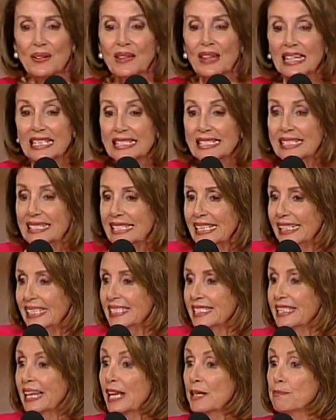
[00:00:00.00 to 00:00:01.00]
This
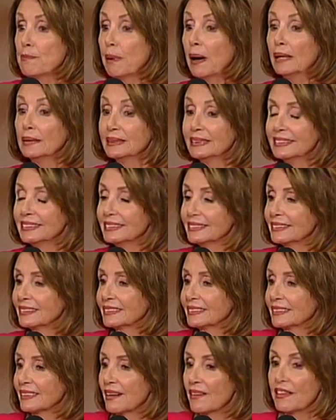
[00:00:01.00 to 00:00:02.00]
is a
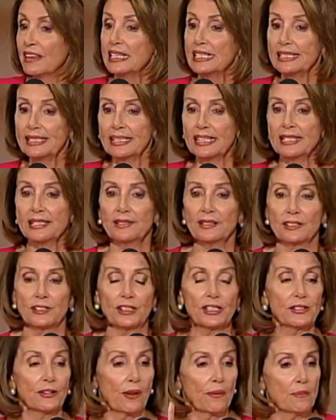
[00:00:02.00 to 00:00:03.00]
this is a,
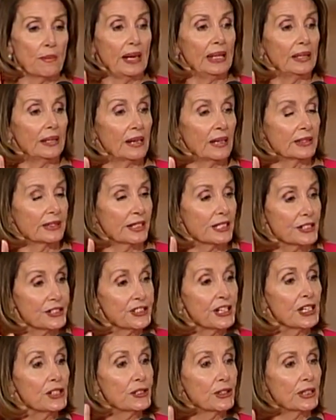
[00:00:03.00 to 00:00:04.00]
de- a
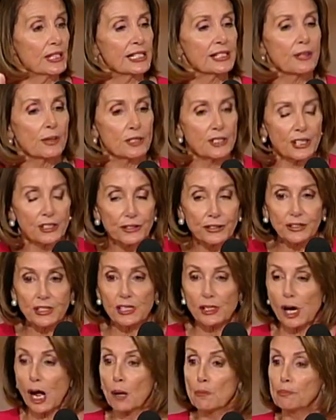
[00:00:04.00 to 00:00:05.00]
decision. It's a,
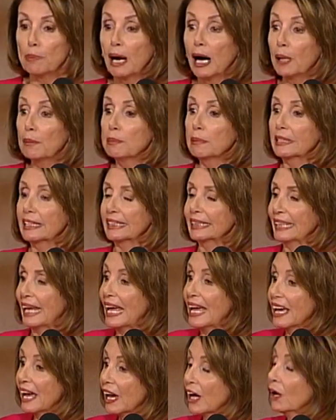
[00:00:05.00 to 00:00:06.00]
deci- a
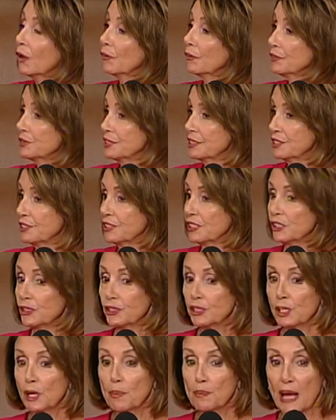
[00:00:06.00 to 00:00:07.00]
public health
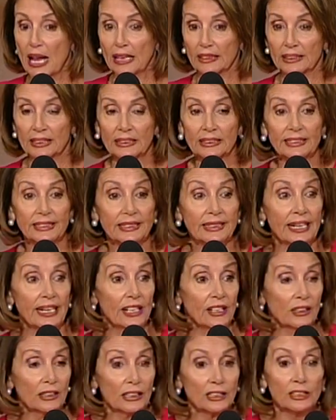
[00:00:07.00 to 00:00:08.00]
decision about clean
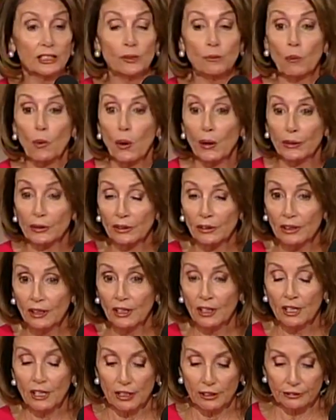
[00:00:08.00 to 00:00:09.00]
air, clean water
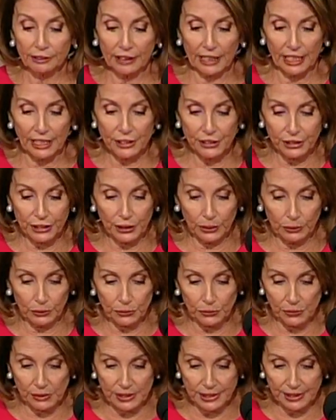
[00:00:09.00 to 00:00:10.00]
for our
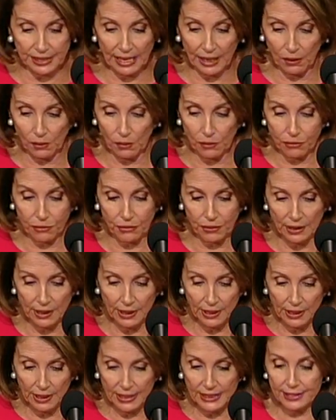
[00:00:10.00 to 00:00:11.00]
children's health.
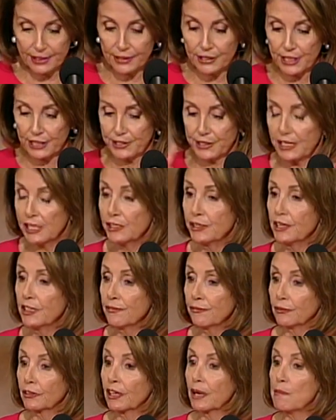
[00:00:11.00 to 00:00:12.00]
It's a
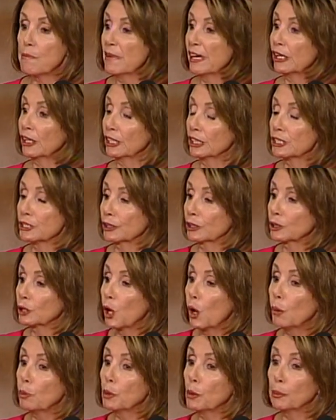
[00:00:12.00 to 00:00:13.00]
decision for America's
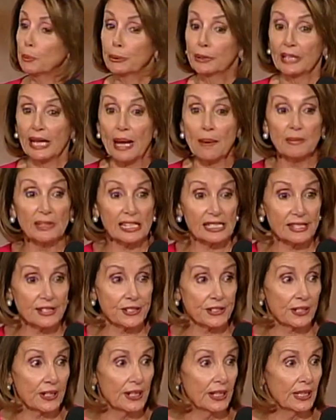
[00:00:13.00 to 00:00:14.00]
global
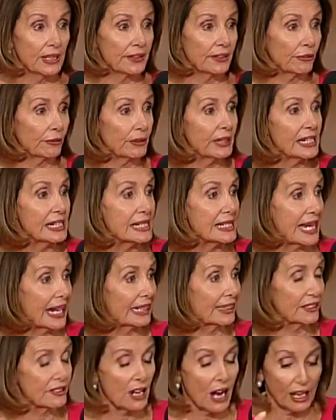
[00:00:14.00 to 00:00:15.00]
preeminence in the green
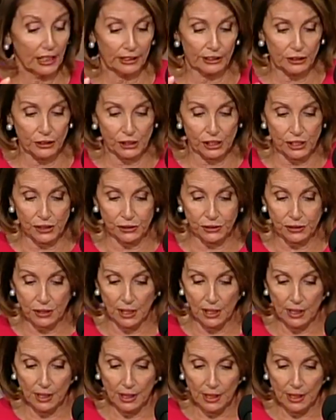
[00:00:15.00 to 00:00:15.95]
technologies.